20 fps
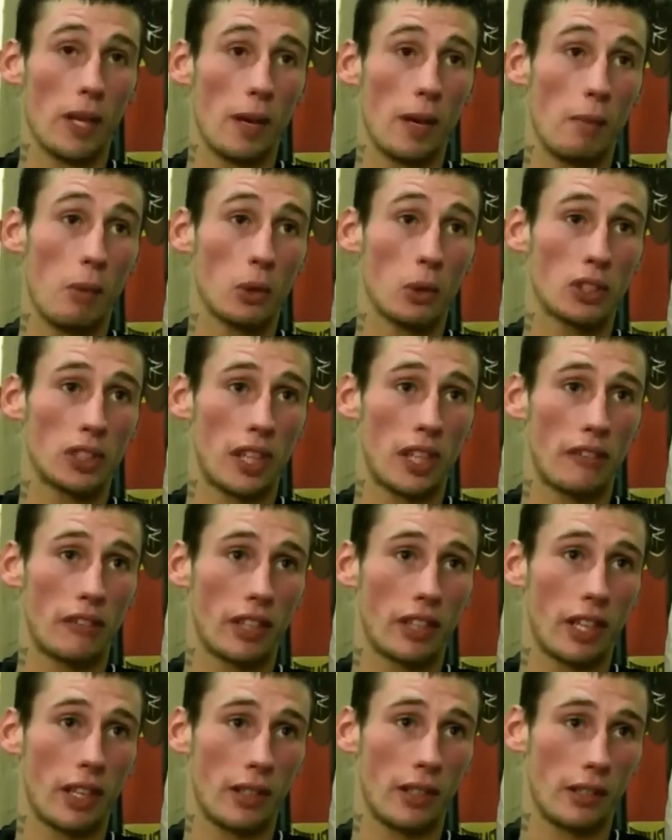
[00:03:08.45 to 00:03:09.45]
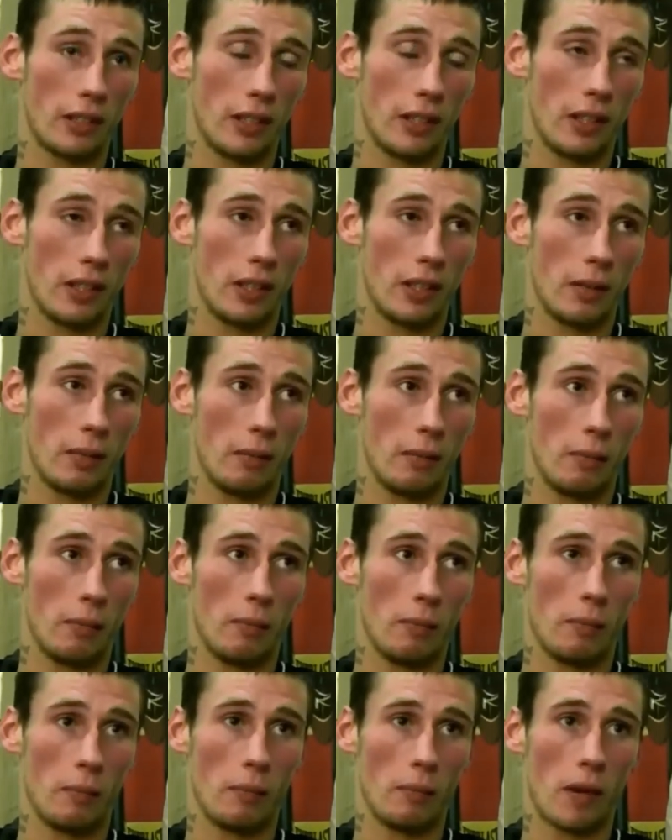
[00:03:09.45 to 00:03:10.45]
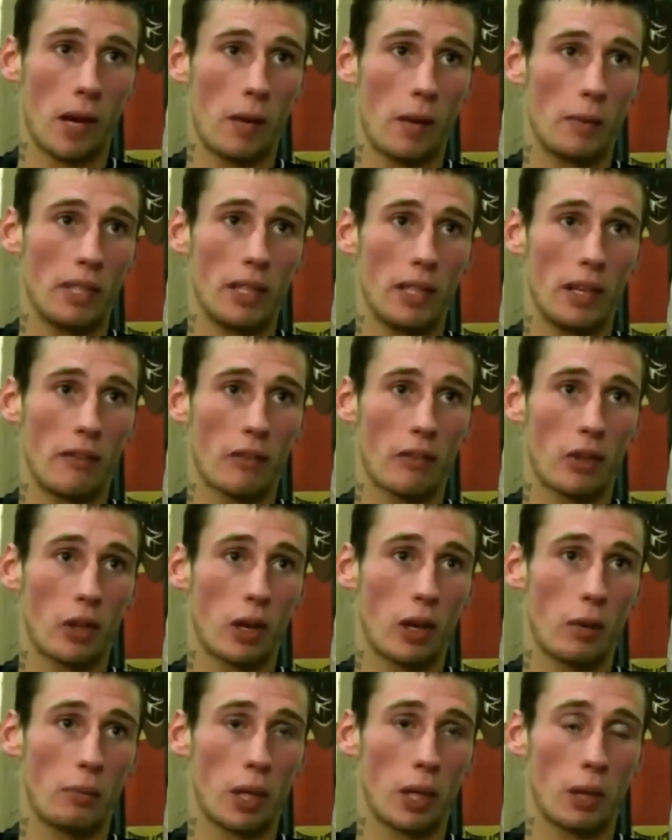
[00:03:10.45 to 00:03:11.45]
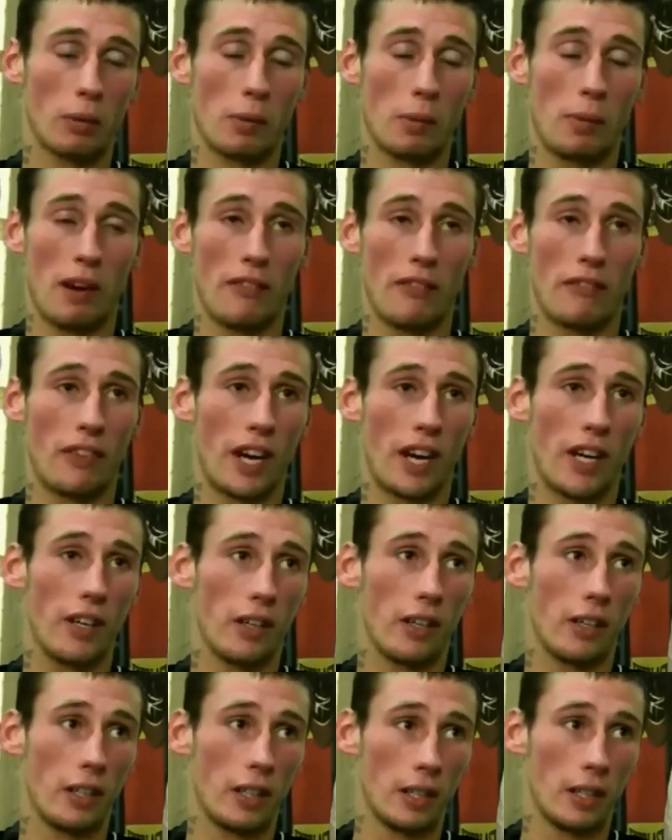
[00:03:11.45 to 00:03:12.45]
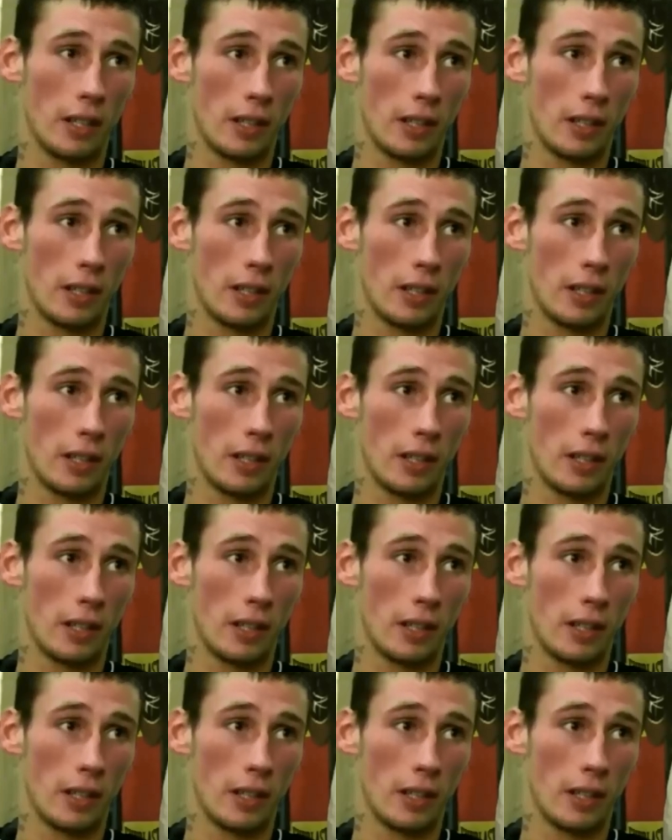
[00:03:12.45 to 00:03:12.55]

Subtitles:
Yeah, most definitely. I've become a better fighter